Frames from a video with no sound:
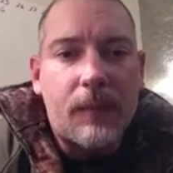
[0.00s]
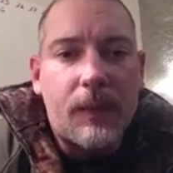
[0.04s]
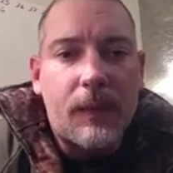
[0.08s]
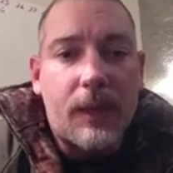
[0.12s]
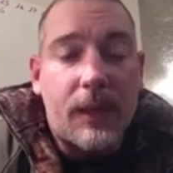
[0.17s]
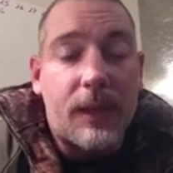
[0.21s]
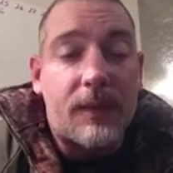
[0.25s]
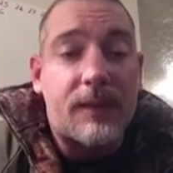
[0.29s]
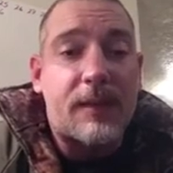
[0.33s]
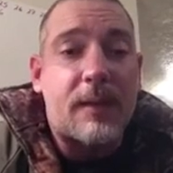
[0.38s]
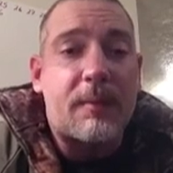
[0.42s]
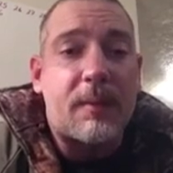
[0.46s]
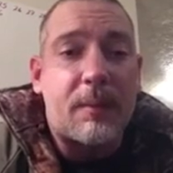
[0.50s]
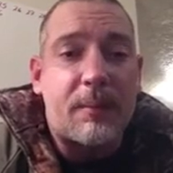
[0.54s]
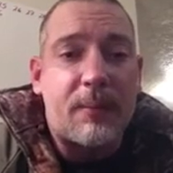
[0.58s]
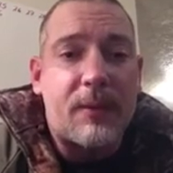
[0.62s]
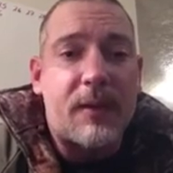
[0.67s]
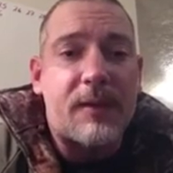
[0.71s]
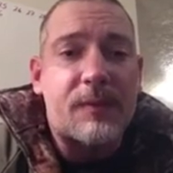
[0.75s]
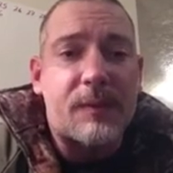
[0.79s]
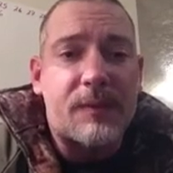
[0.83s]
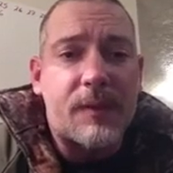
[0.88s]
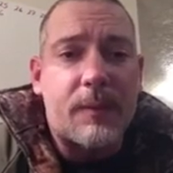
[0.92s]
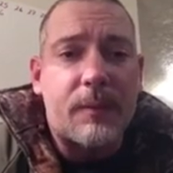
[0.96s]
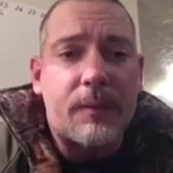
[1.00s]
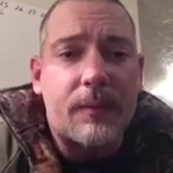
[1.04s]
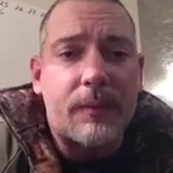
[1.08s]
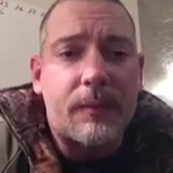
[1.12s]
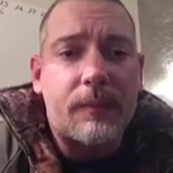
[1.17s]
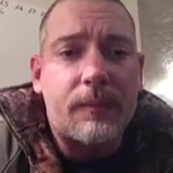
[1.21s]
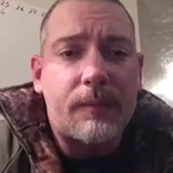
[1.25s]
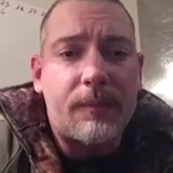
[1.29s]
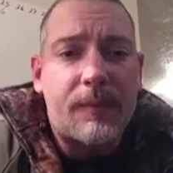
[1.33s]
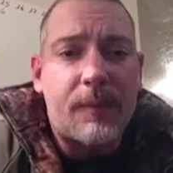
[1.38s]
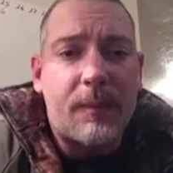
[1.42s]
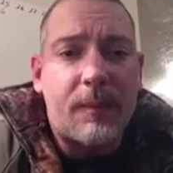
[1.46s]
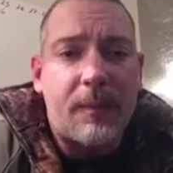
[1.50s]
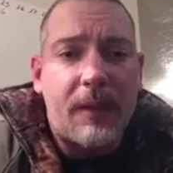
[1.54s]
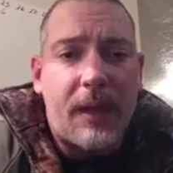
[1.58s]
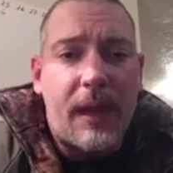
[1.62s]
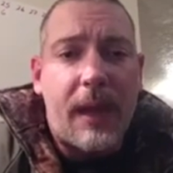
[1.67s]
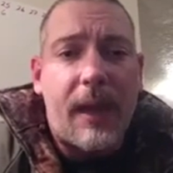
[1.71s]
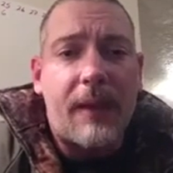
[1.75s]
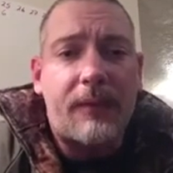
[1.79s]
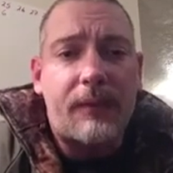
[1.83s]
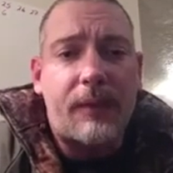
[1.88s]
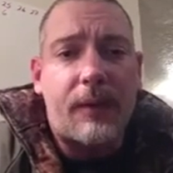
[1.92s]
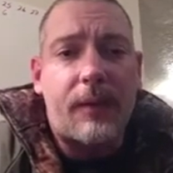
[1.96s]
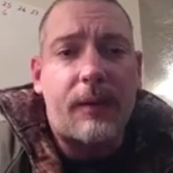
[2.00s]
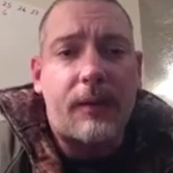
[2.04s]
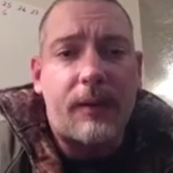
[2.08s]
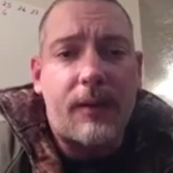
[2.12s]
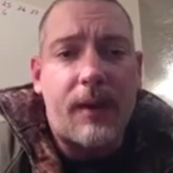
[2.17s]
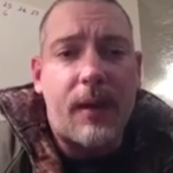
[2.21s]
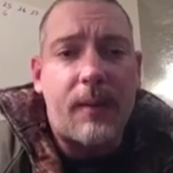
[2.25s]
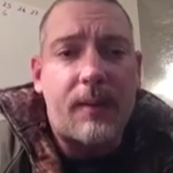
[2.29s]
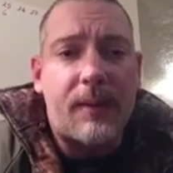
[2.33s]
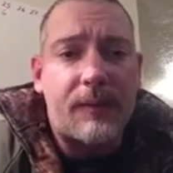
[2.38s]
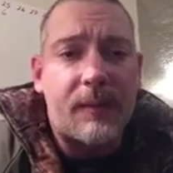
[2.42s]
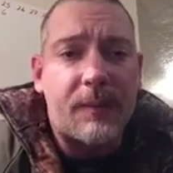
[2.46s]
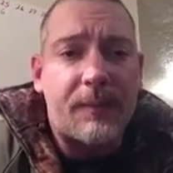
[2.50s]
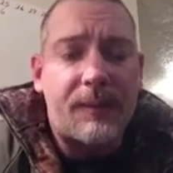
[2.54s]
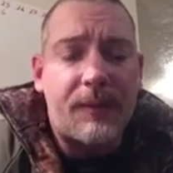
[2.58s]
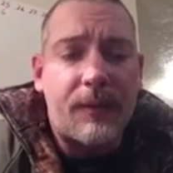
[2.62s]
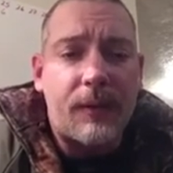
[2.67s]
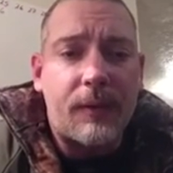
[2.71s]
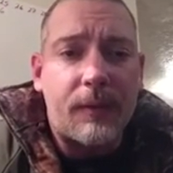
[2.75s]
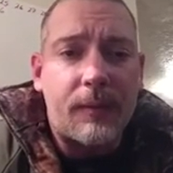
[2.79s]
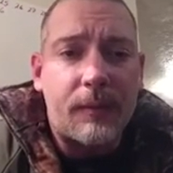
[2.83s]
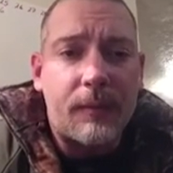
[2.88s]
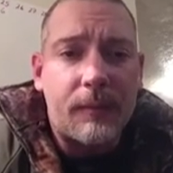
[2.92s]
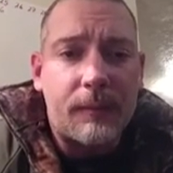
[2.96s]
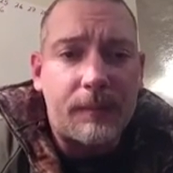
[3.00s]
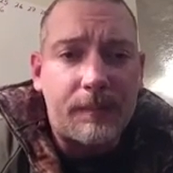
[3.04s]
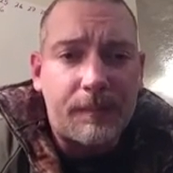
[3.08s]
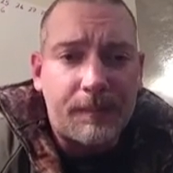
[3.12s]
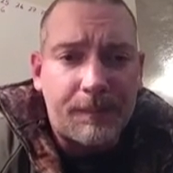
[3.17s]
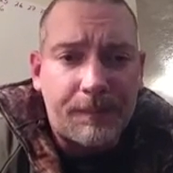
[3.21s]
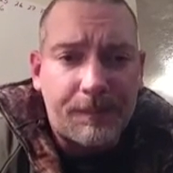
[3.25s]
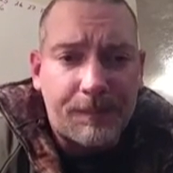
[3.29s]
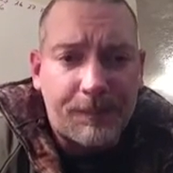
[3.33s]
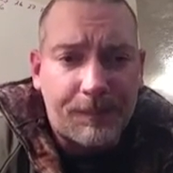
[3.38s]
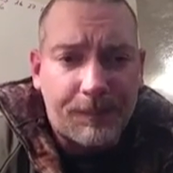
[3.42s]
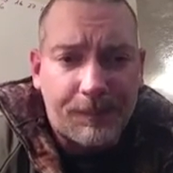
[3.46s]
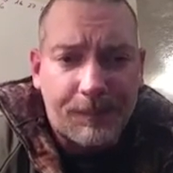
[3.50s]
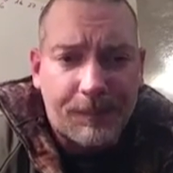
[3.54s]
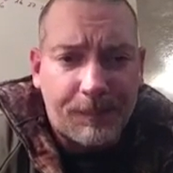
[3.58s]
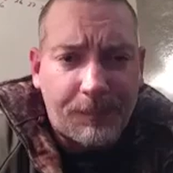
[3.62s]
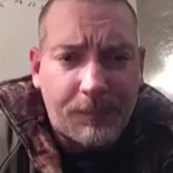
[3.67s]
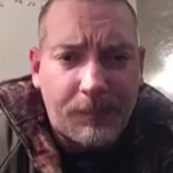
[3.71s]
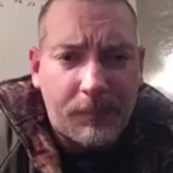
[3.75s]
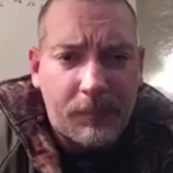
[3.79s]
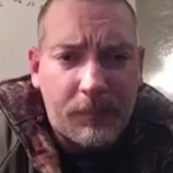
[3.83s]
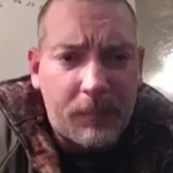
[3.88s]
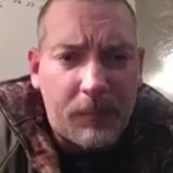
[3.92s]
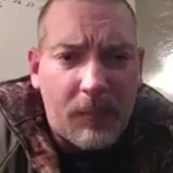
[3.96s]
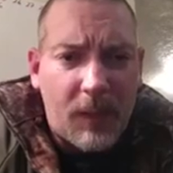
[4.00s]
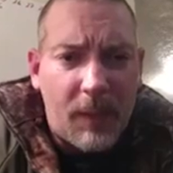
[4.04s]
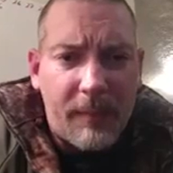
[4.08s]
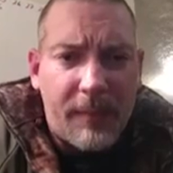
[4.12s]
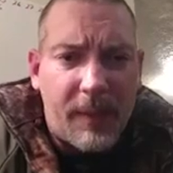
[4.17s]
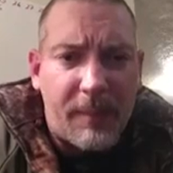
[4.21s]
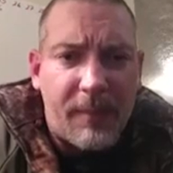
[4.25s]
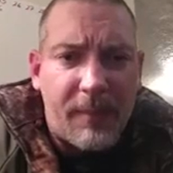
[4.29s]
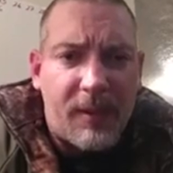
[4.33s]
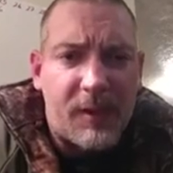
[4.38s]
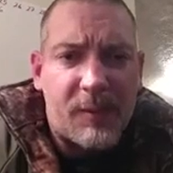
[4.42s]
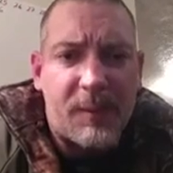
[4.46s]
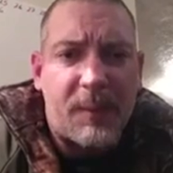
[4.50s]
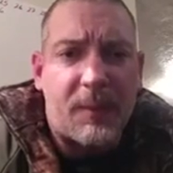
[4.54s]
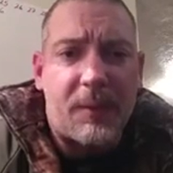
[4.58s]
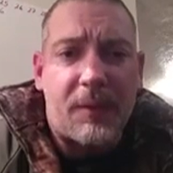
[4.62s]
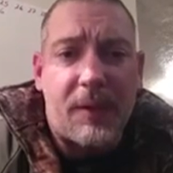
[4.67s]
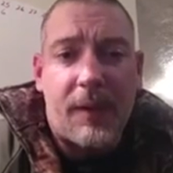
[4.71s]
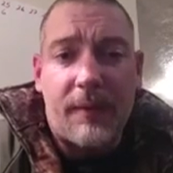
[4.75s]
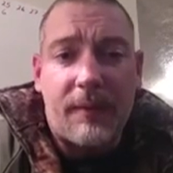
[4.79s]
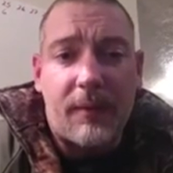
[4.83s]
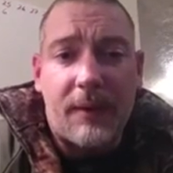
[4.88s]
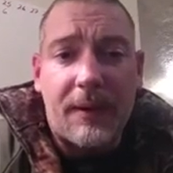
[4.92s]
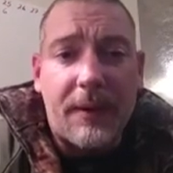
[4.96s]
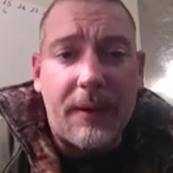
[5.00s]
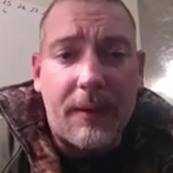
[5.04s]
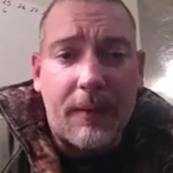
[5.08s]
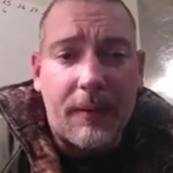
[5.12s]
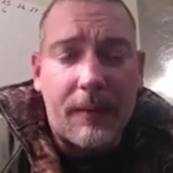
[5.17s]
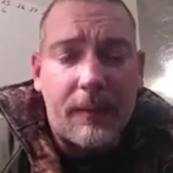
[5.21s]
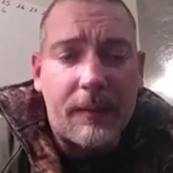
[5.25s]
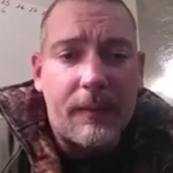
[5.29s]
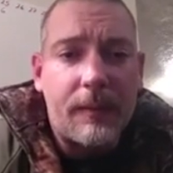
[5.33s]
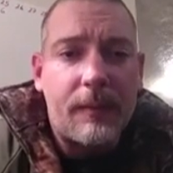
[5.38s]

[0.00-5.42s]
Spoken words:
gotta say I'm impressed with some of the asinine comments I'm seeing by a bunch of people that never hear.